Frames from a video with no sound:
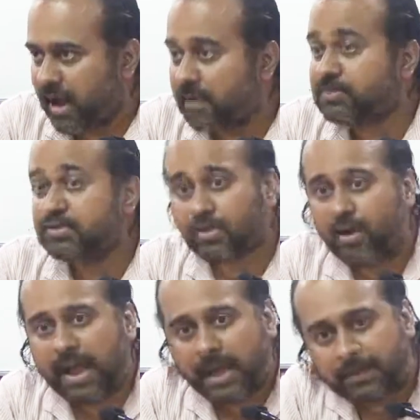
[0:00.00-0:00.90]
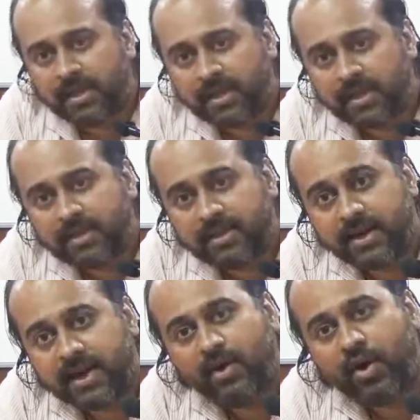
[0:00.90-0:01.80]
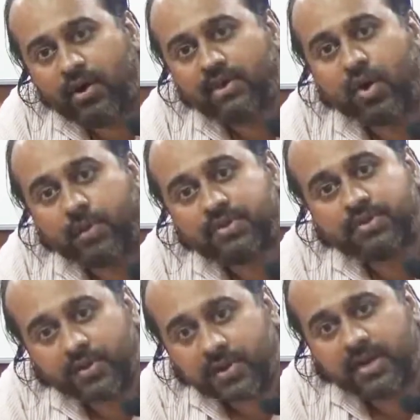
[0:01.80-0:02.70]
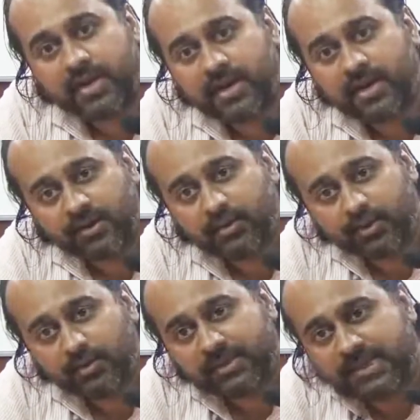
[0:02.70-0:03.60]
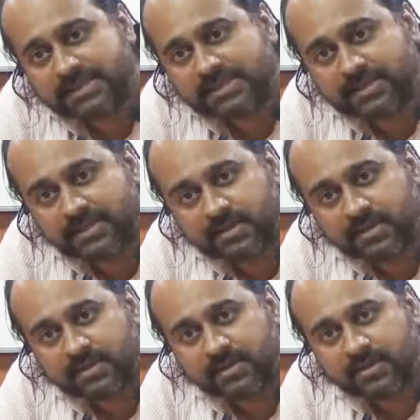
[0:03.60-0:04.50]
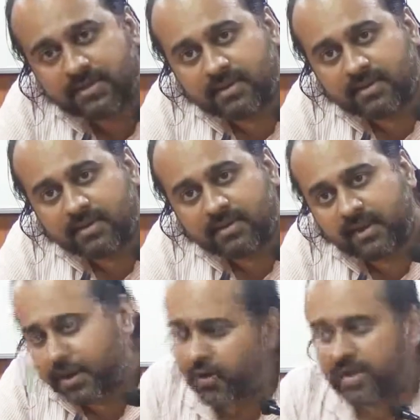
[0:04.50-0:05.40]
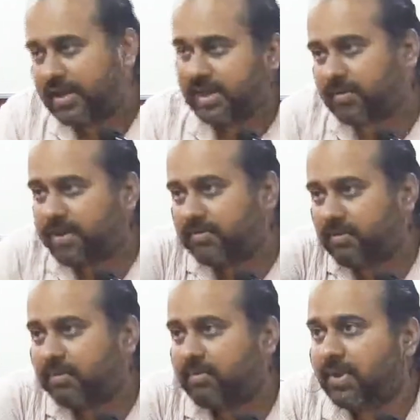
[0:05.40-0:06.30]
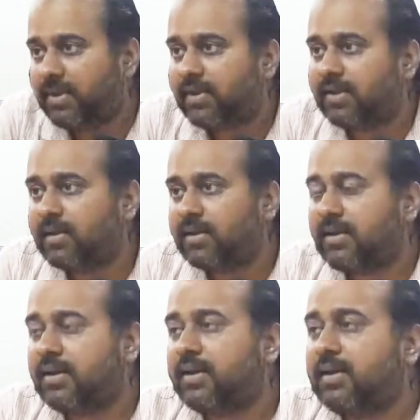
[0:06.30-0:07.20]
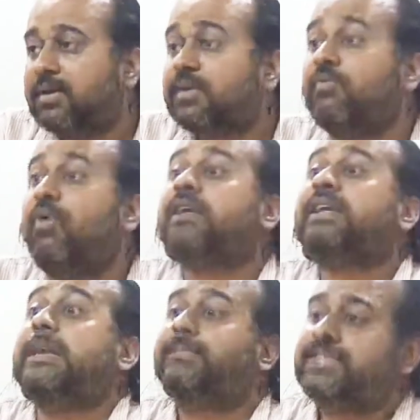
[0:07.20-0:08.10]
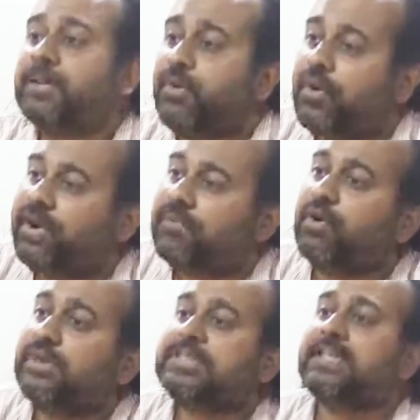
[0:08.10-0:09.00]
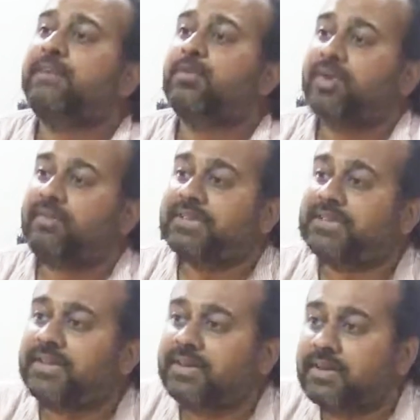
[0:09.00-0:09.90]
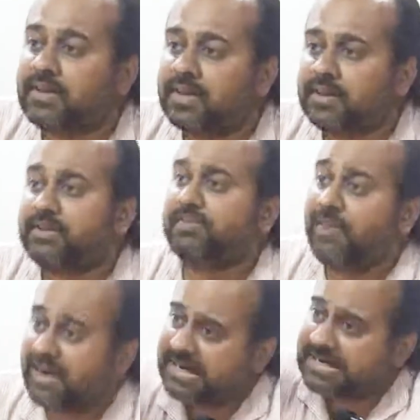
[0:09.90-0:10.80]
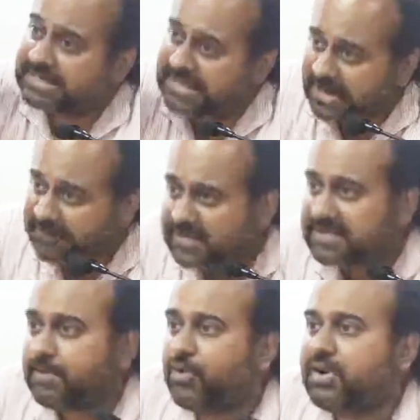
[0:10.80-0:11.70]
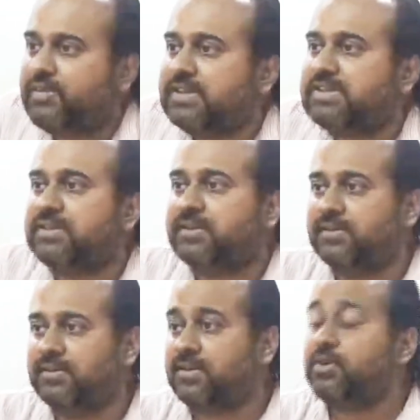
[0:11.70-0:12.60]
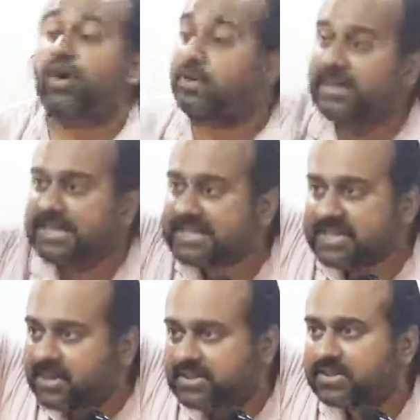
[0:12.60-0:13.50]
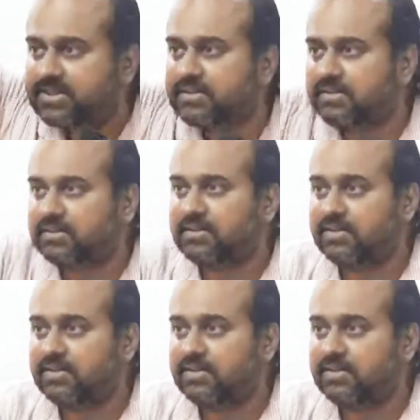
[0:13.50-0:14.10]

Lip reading: I'm so happy that I got the opportunity to do this, that you can take money from me. What keeps them going? What is their motivation? The work itself is the motivation, not the destination.